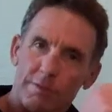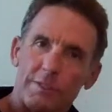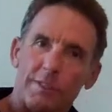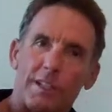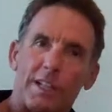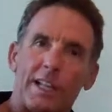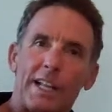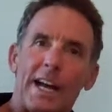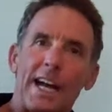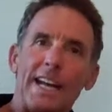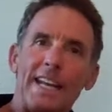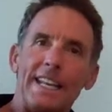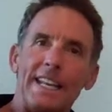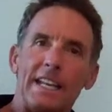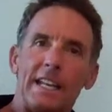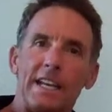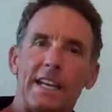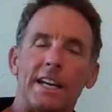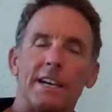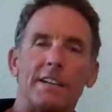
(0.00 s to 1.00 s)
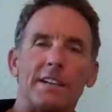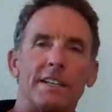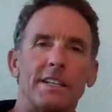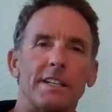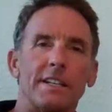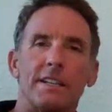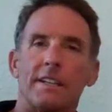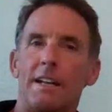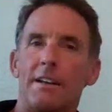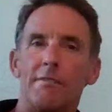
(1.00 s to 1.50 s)
gliding
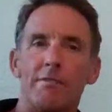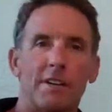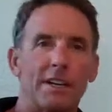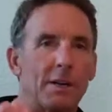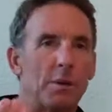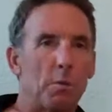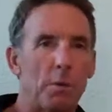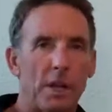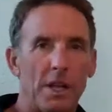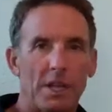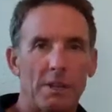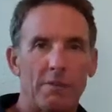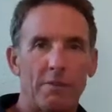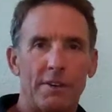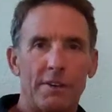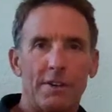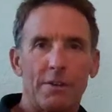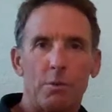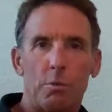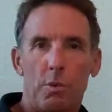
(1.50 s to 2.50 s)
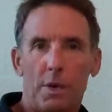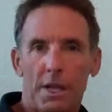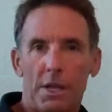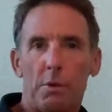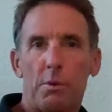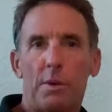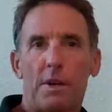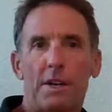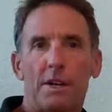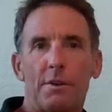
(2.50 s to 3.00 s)
downhill. I'm very well
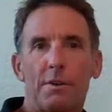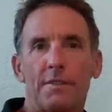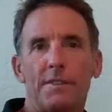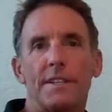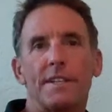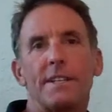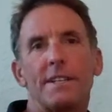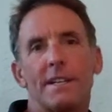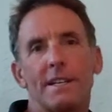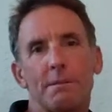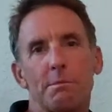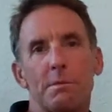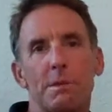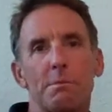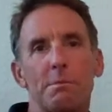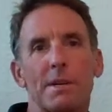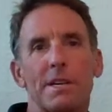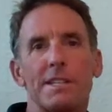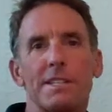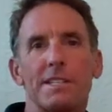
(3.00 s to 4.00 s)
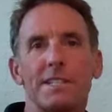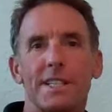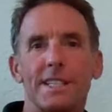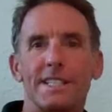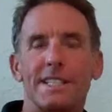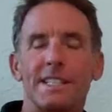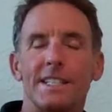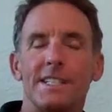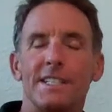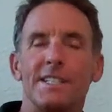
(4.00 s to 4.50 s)
aware of it. I'm in my
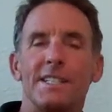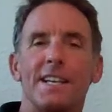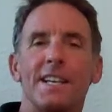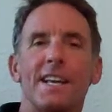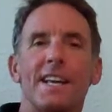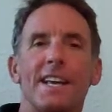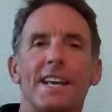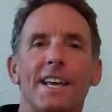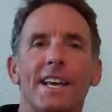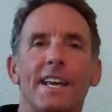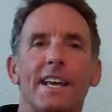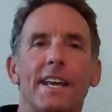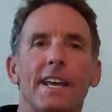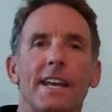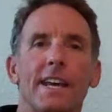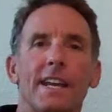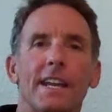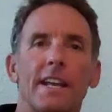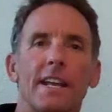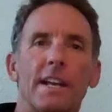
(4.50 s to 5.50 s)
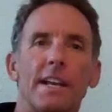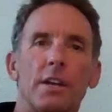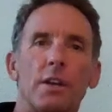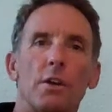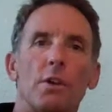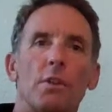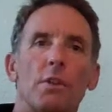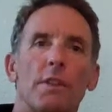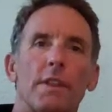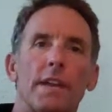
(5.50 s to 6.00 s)
60s, and I
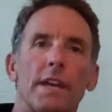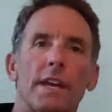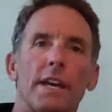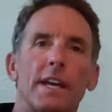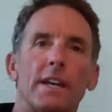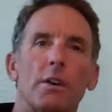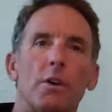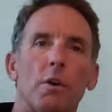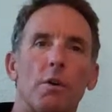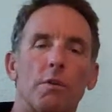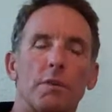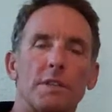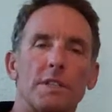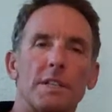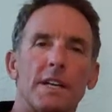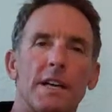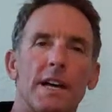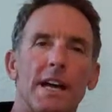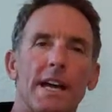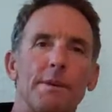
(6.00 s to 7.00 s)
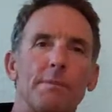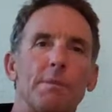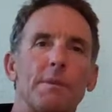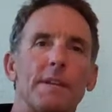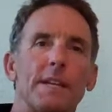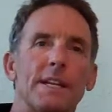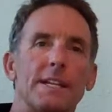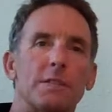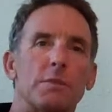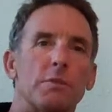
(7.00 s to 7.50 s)
know that over time
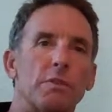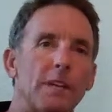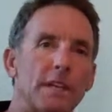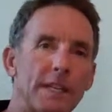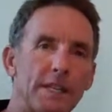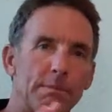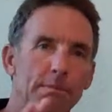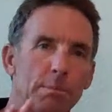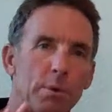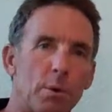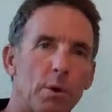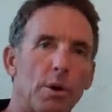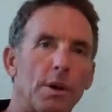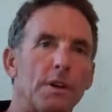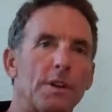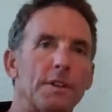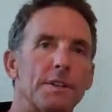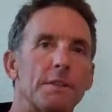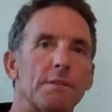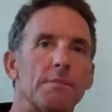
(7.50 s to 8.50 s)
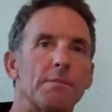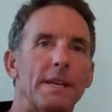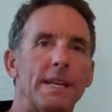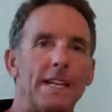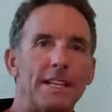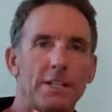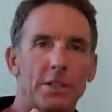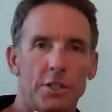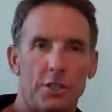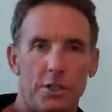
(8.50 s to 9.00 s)
it's really important to
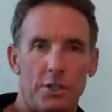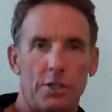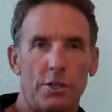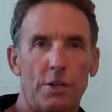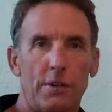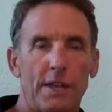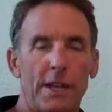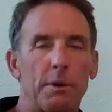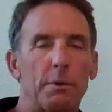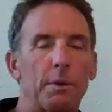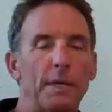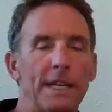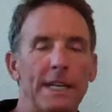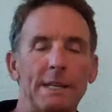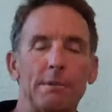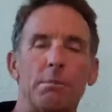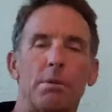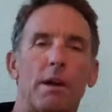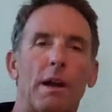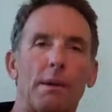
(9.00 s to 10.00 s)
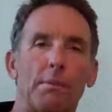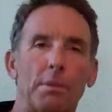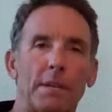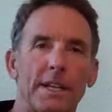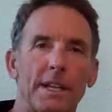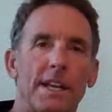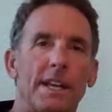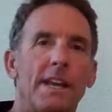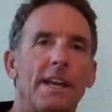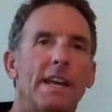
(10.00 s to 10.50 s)
make sure that we're eating
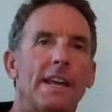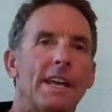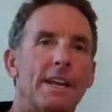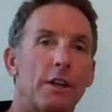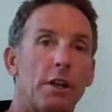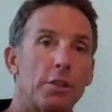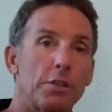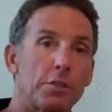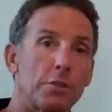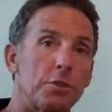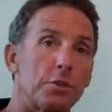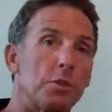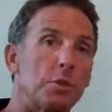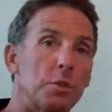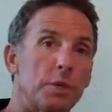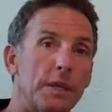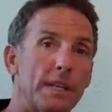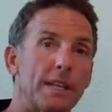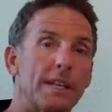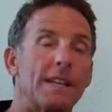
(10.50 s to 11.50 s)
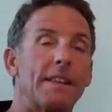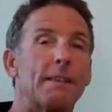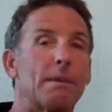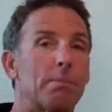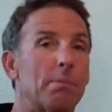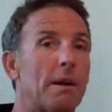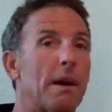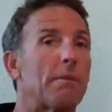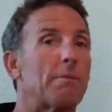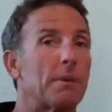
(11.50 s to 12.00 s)
properly and also doing the
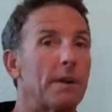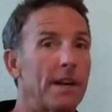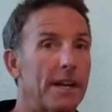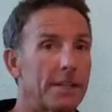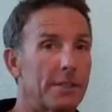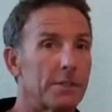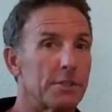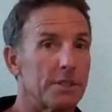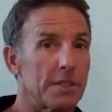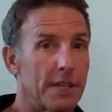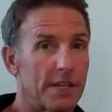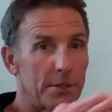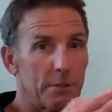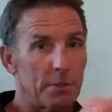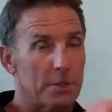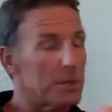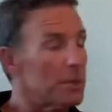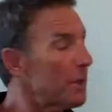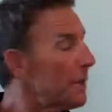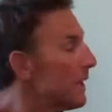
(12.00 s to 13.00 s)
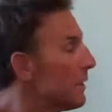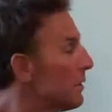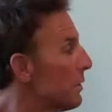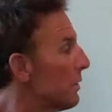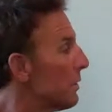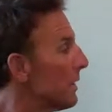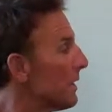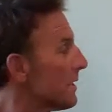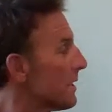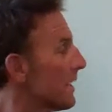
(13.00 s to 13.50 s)
proper exercise, which I'll get to
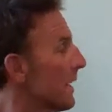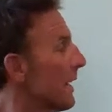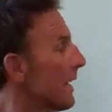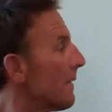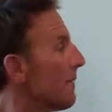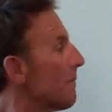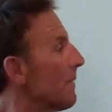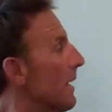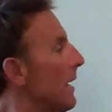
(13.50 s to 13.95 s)
in a second.